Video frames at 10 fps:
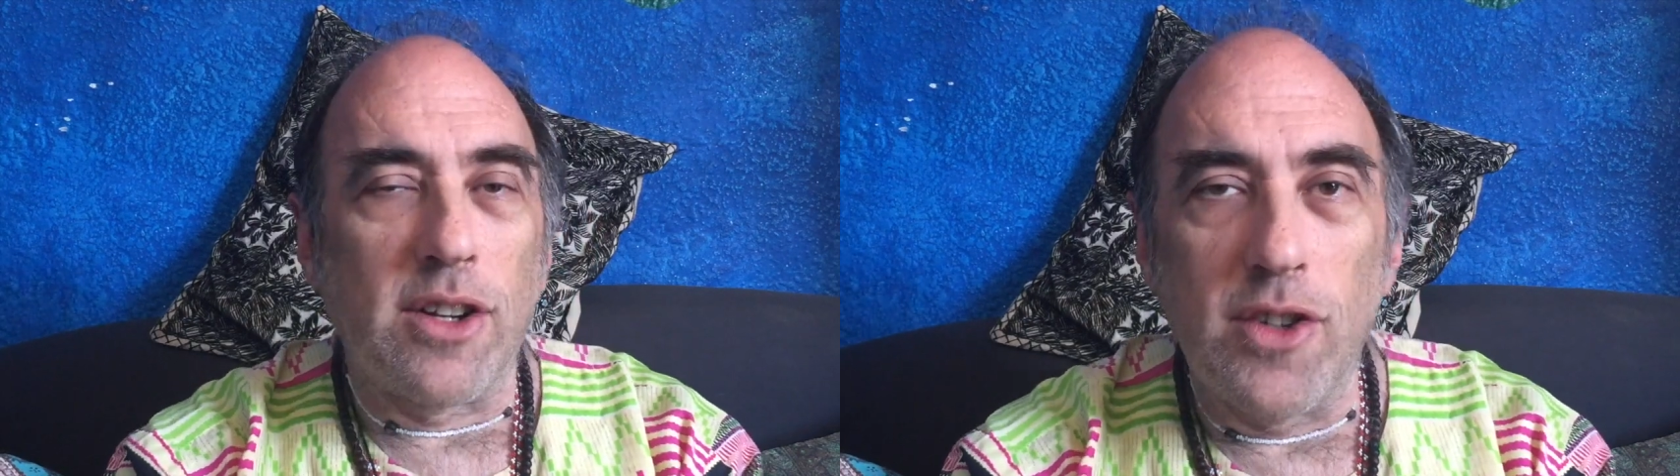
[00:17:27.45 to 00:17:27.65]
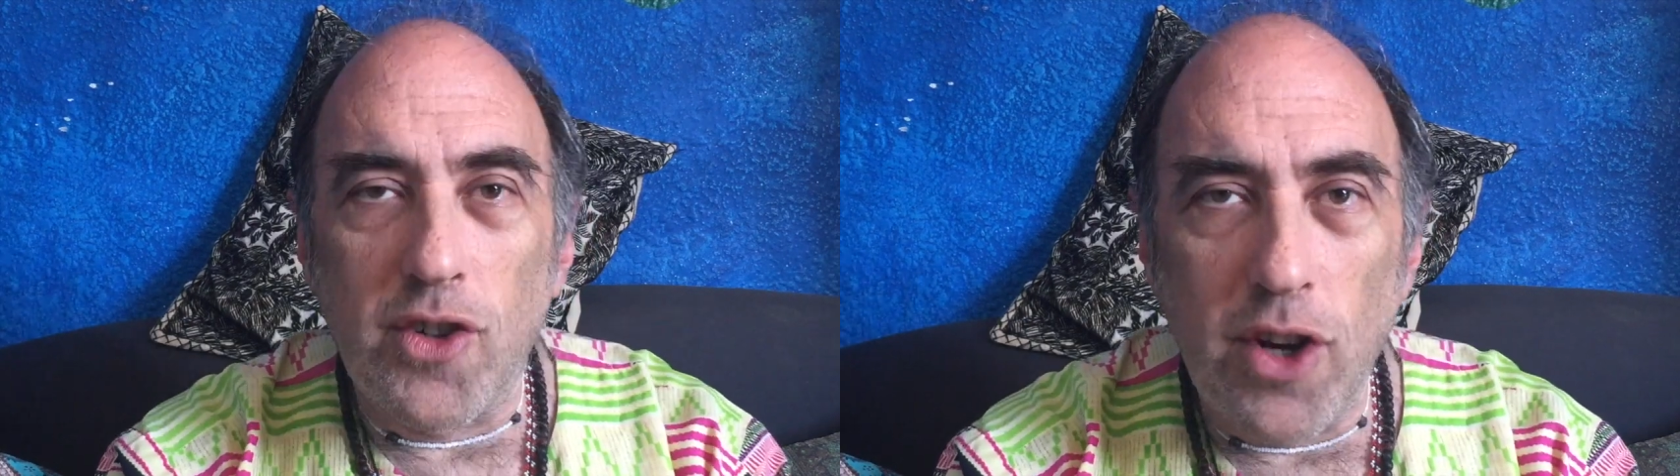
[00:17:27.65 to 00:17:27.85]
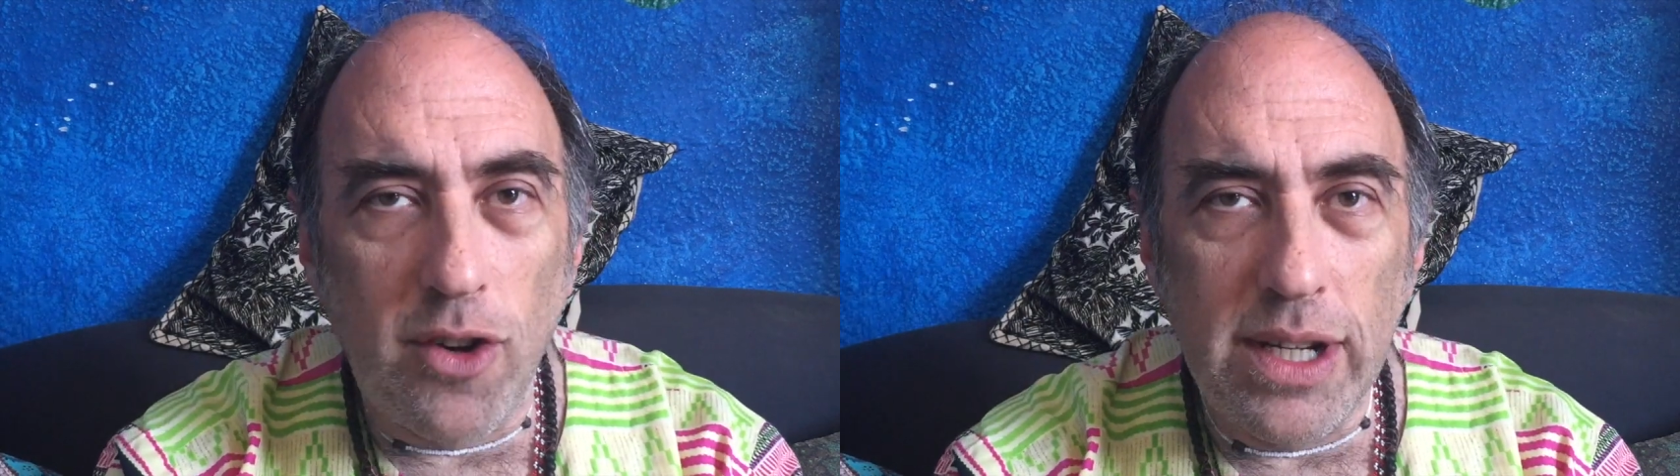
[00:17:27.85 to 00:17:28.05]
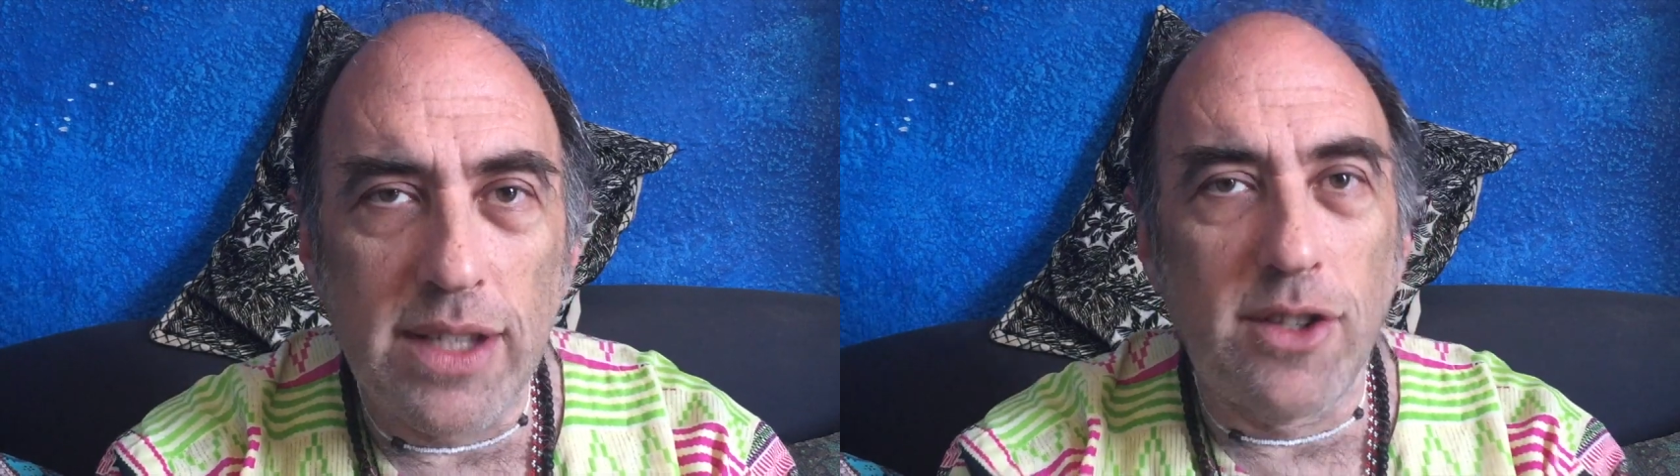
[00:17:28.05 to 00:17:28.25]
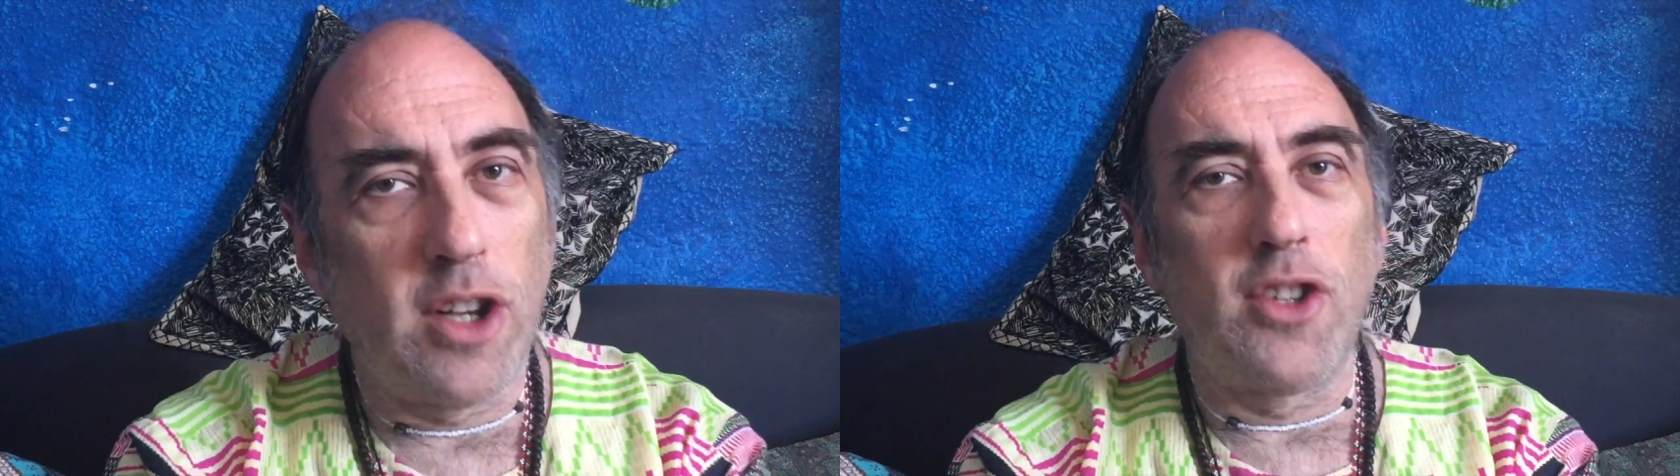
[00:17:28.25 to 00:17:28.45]
Control
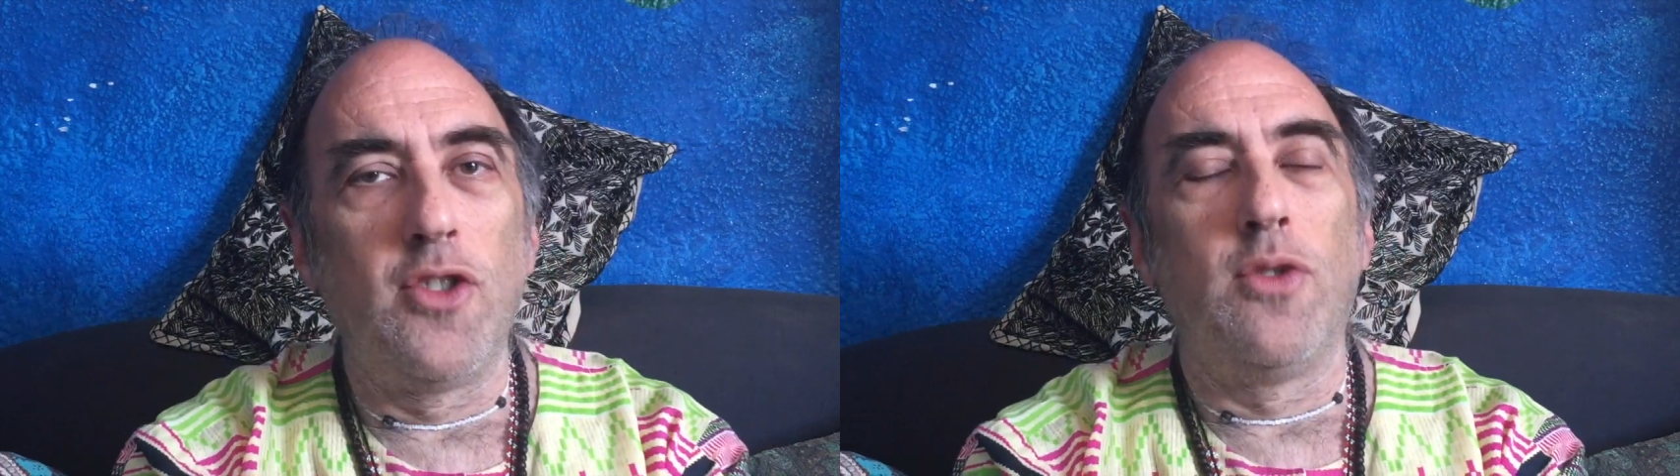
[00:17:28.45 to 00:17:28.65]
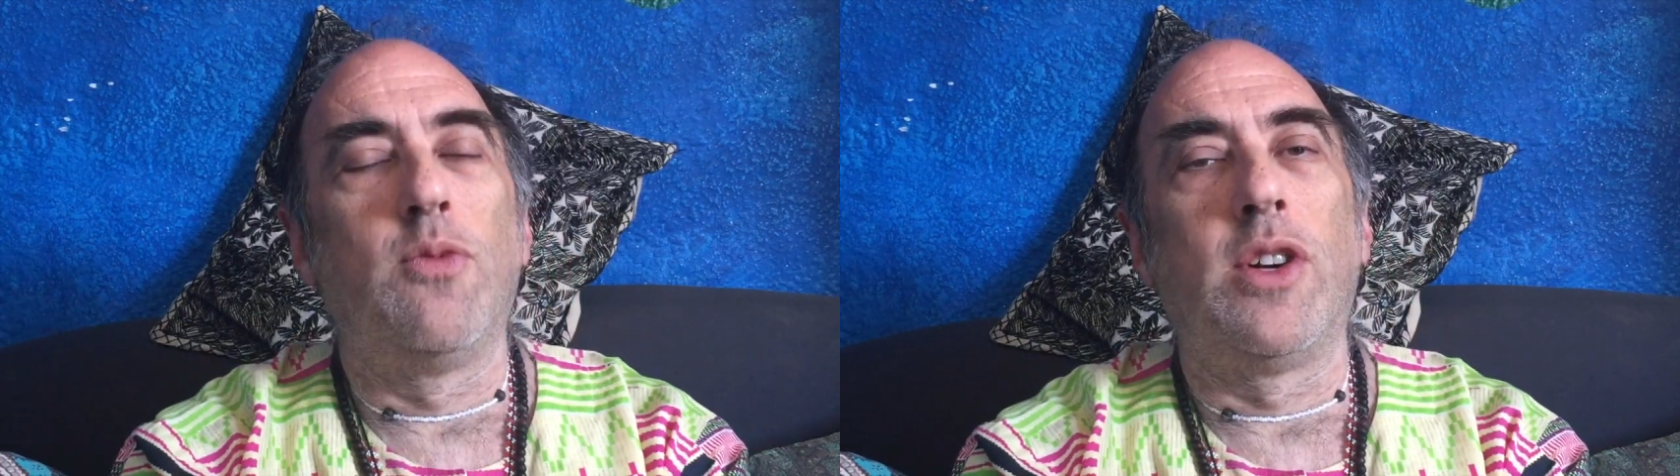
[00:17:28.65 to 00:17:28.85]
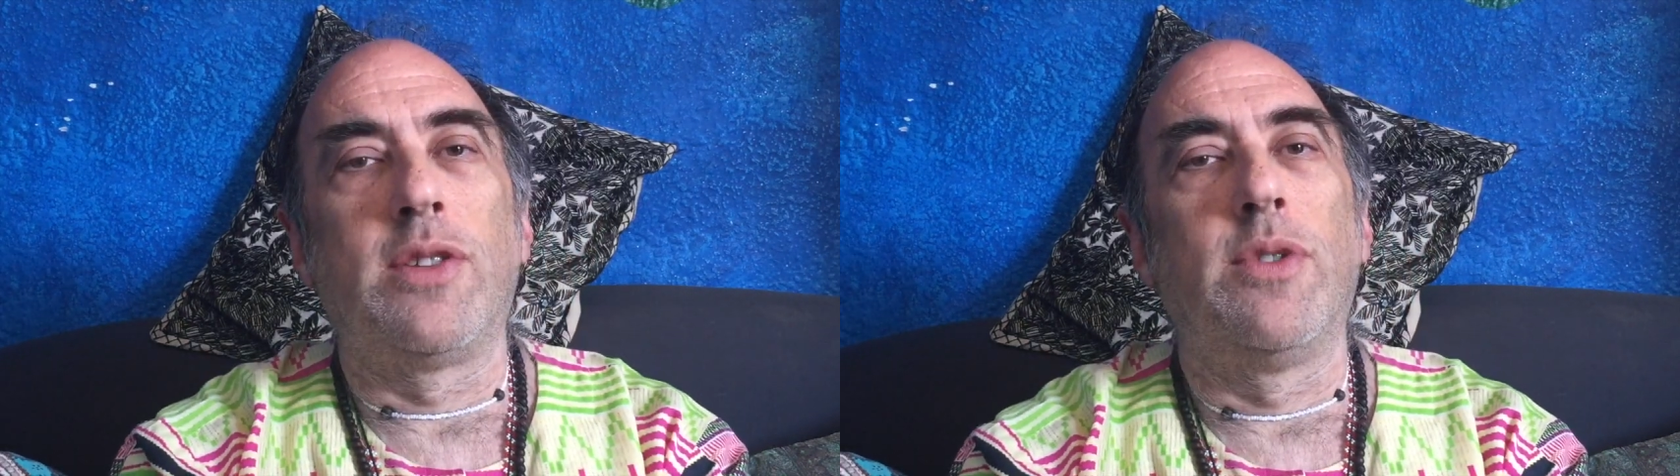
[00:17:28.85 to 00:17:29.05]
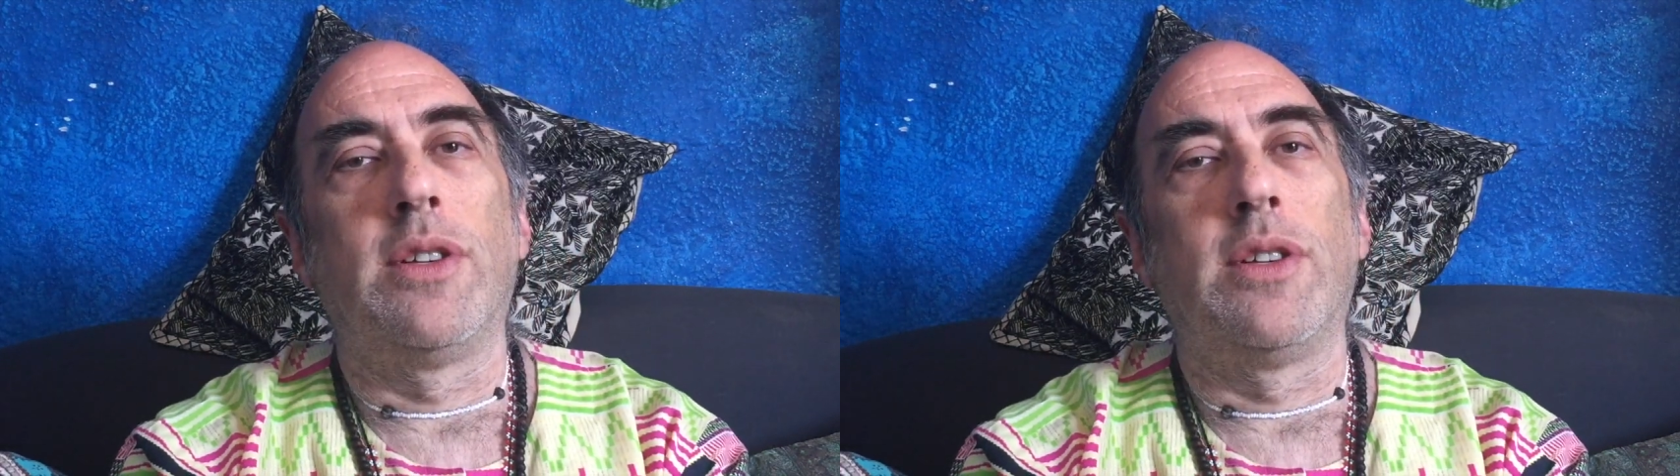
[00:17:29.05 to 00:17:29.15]
is not you what,